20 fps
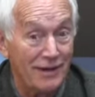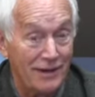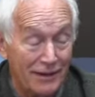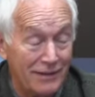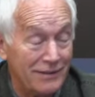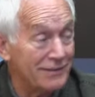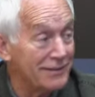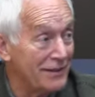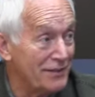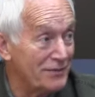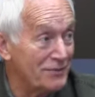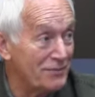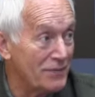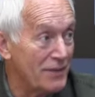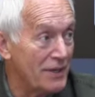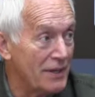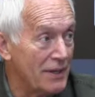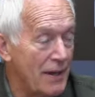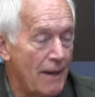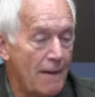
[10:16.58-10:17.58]
yeah,
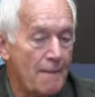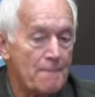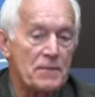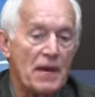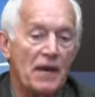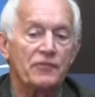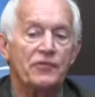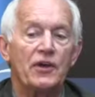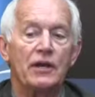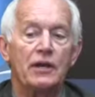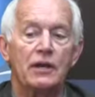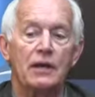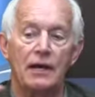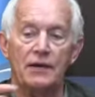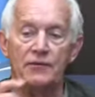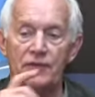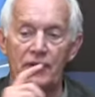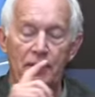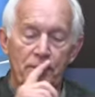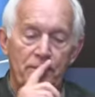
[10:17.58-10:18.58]
I think
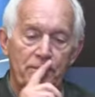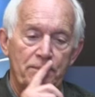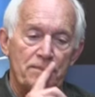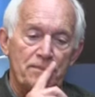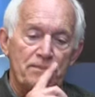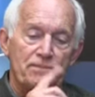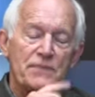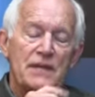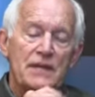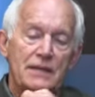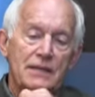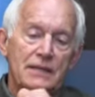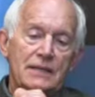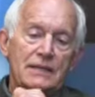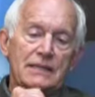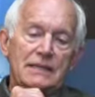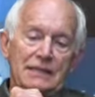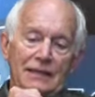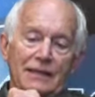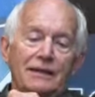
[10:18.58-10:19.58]
I think
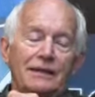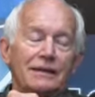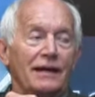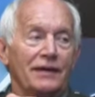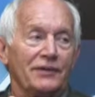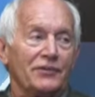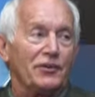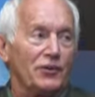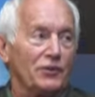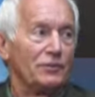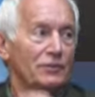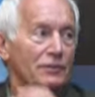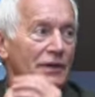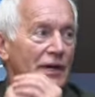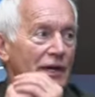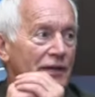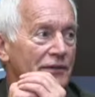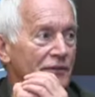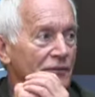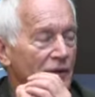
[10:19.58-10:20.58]
yeah I do
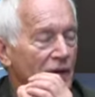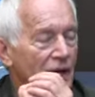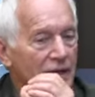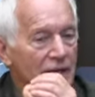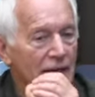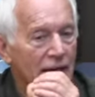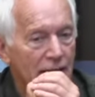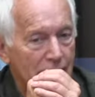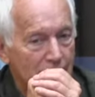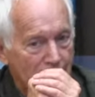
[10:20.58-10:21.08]
I do I.